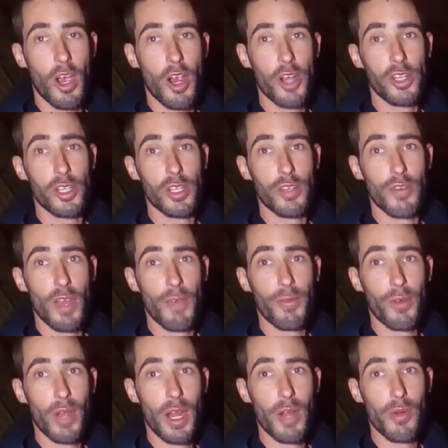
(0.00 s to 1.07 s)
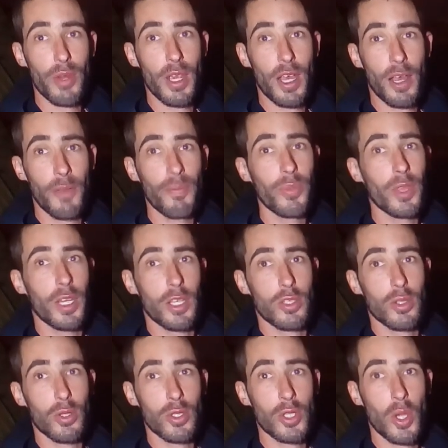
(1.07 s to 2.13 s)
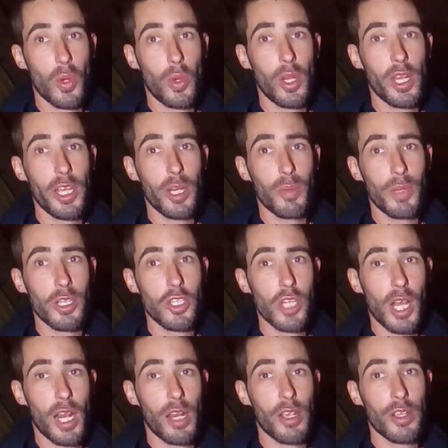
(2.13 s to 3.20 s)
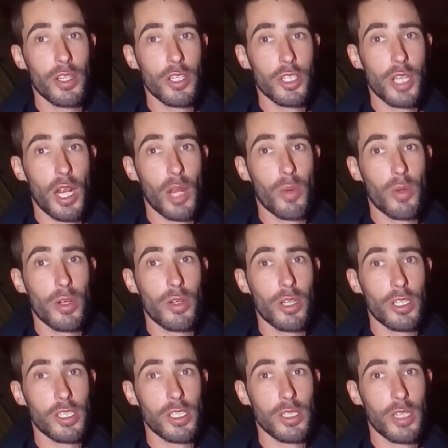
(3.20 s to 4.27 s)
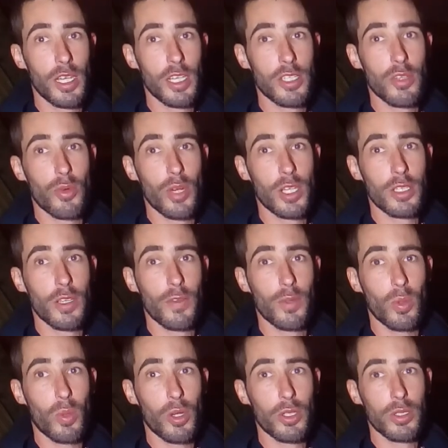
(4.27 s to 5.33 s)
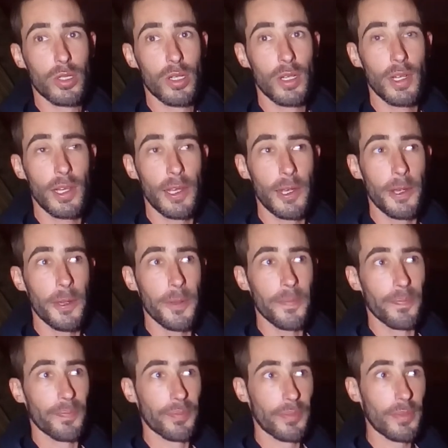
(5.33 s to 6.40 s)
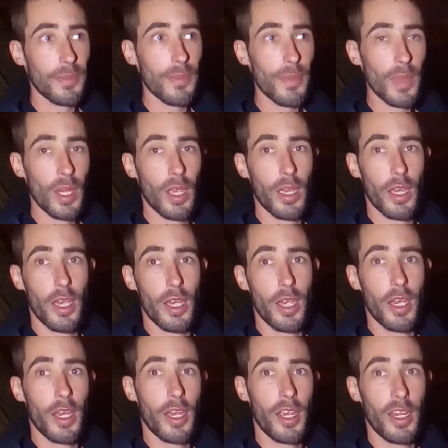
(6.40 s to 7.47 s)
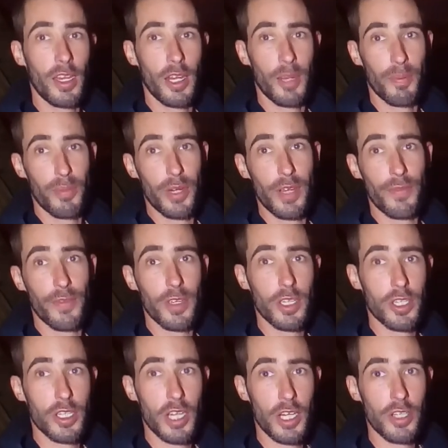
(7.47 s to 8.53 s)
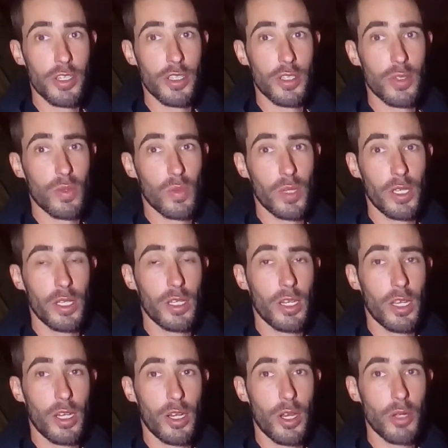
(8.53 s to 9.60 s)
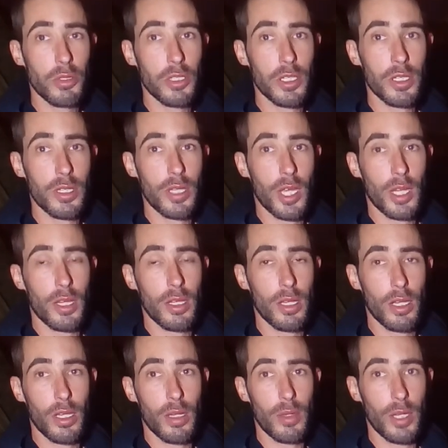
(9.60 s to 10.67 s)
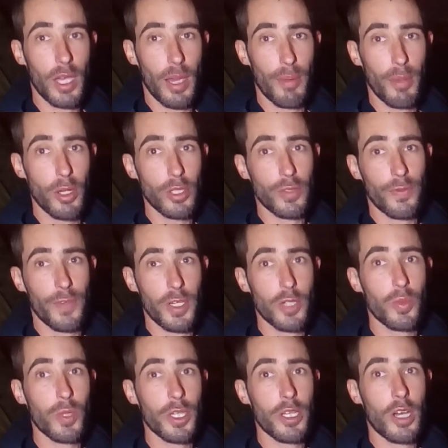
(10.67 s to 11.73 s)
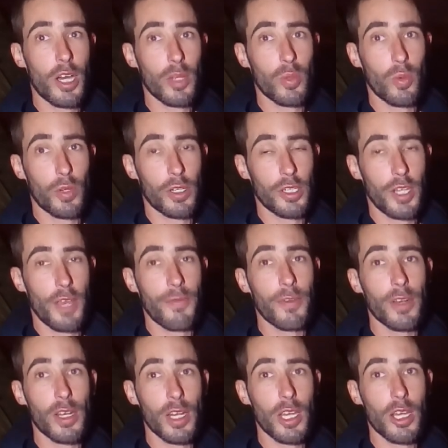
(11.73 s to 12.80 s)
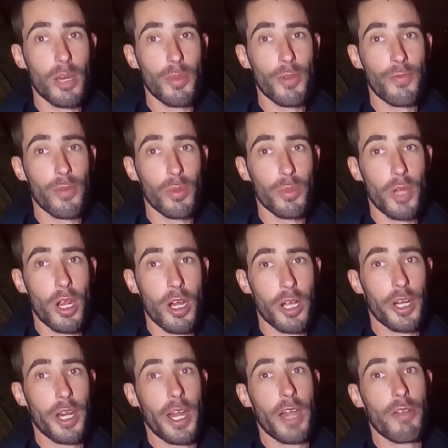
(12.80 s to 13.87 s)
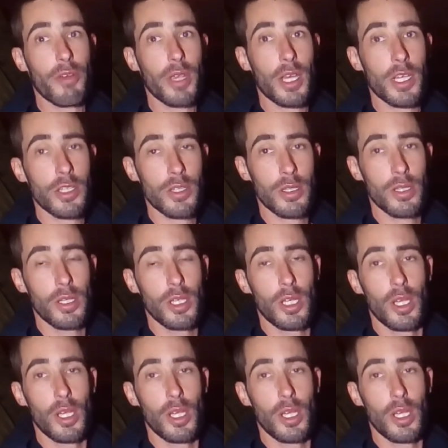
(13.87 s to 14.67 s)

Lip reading: harder gravel area that's also a little bit shallower as the rest of the water. And in previous sessions we noticed that yeah, most fish we caught were definitely coming from the harder areas.